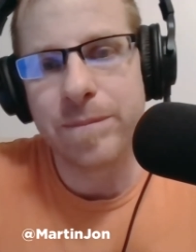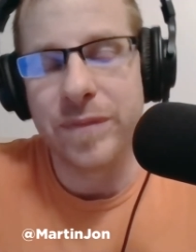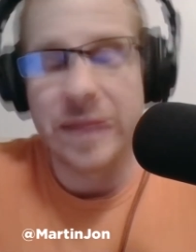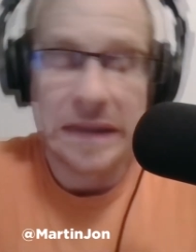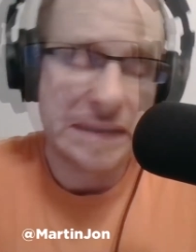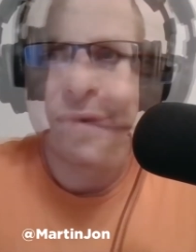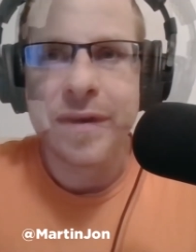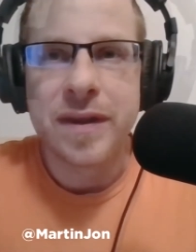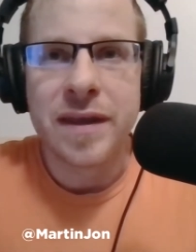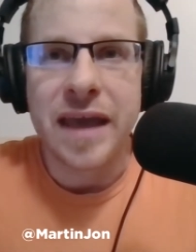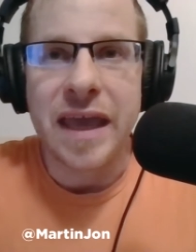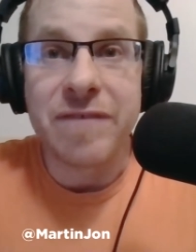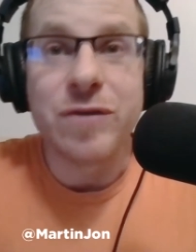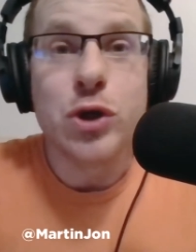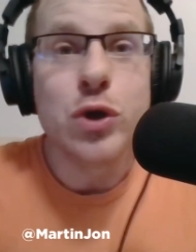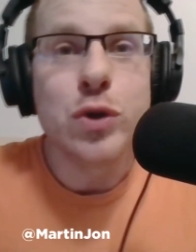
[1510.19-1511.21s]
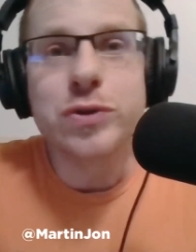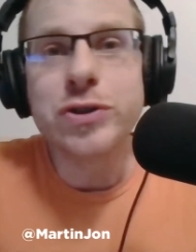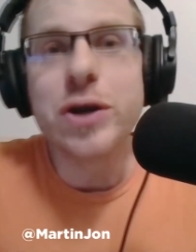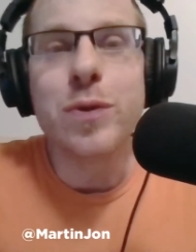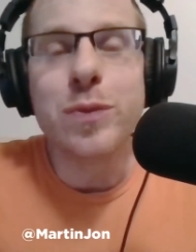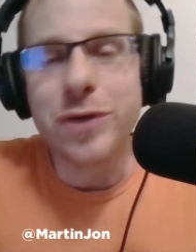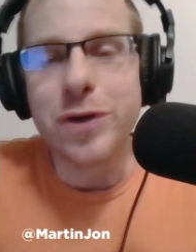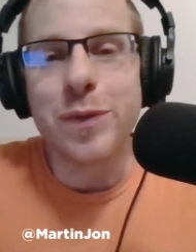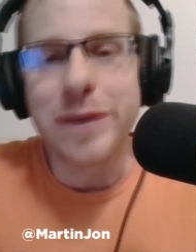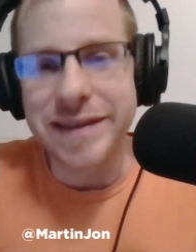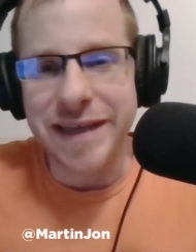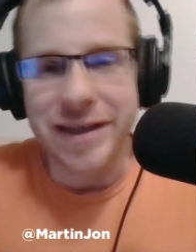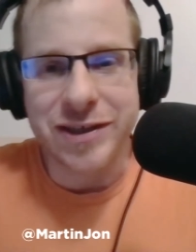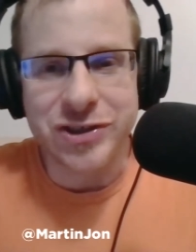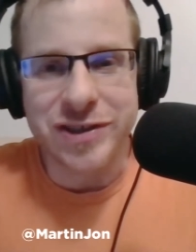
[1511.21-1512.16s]
And this, if you don't know
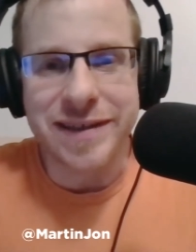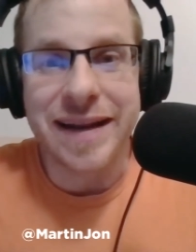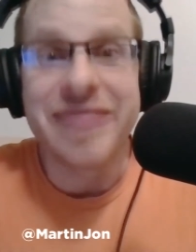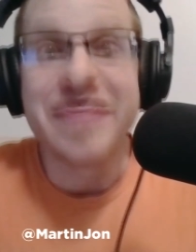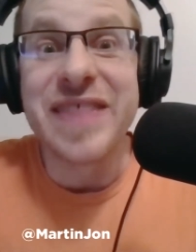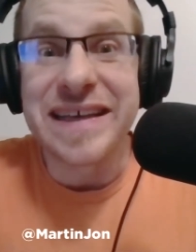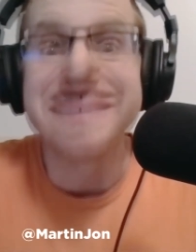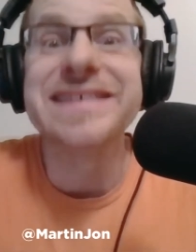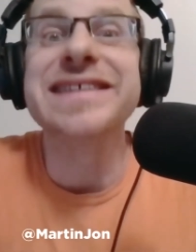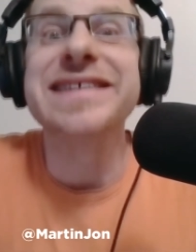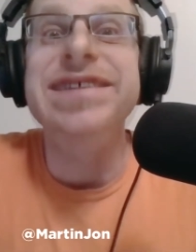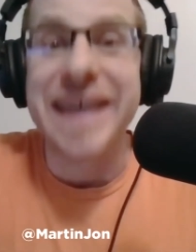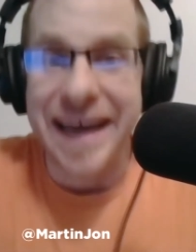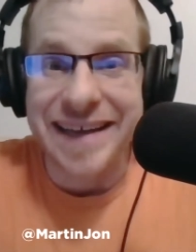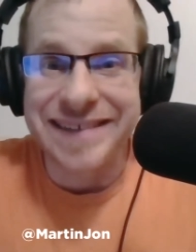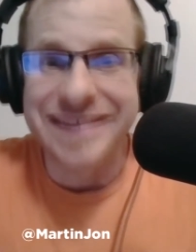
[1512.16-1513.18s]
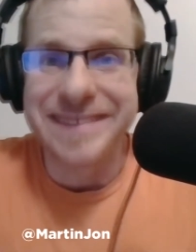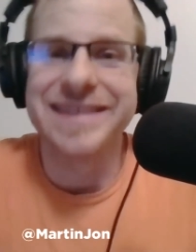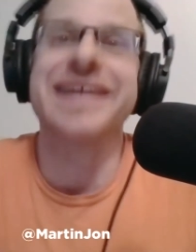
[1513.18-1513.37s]
addiction, this is it.